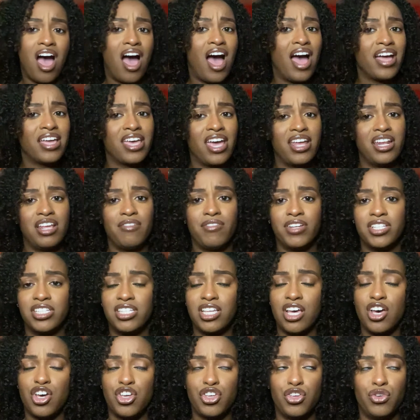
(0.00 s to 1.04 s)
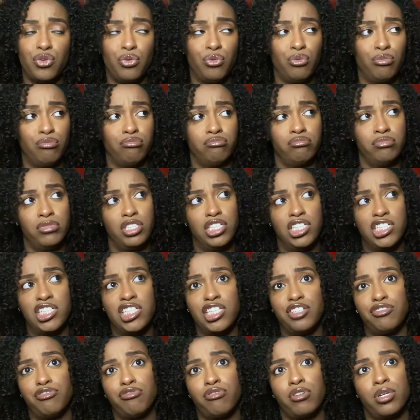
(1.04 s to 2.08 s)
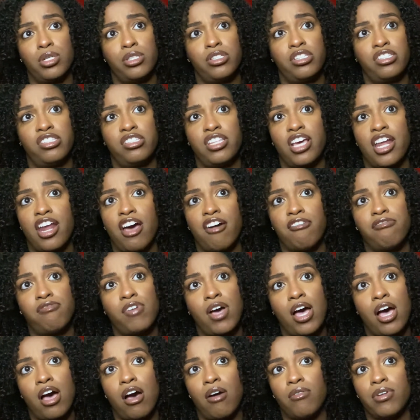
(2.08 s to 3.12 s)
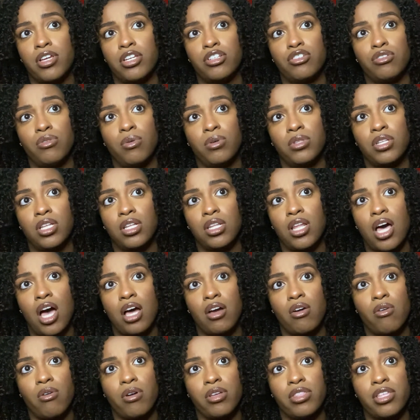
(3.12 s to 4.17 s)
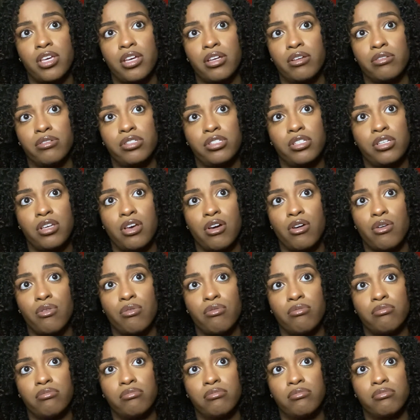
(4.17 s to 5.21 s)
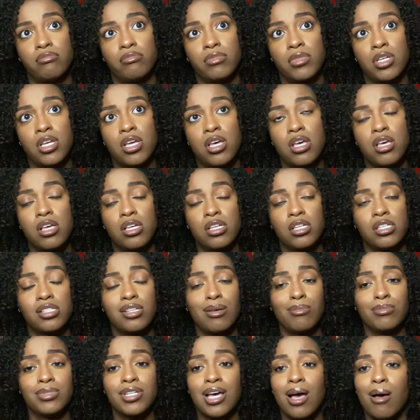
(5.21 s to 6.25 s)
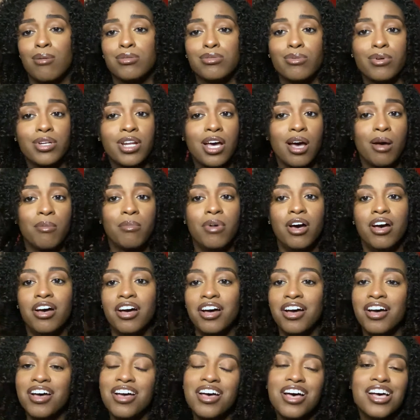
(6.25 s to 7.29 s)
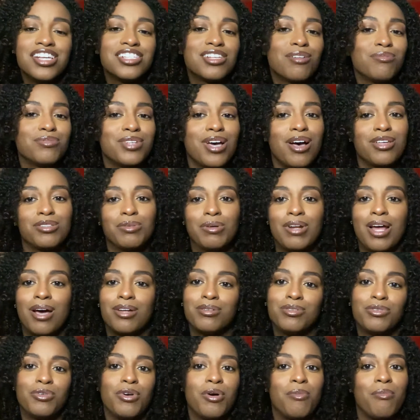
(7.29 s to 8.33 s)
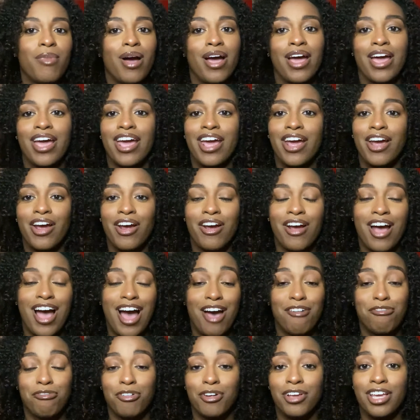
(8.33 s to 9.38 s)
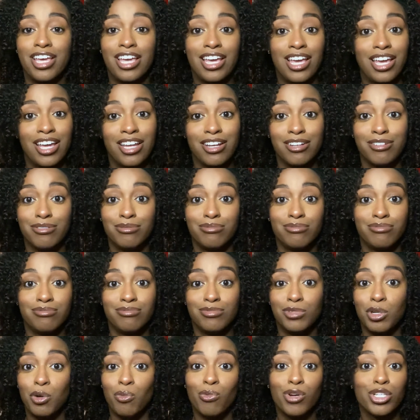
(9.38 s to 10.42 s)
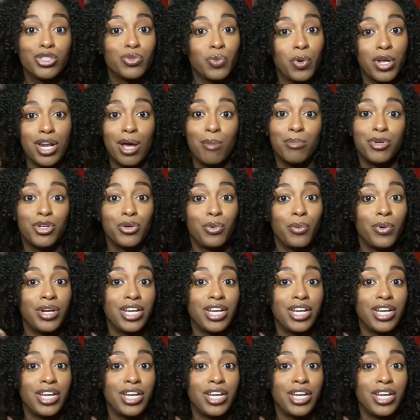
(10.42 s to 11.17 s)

can't even tell you the difference that I found in doing the Loc or the LCO. Sometimes when I'm sometimes when I'm doing my hair, I forget which one I'm doing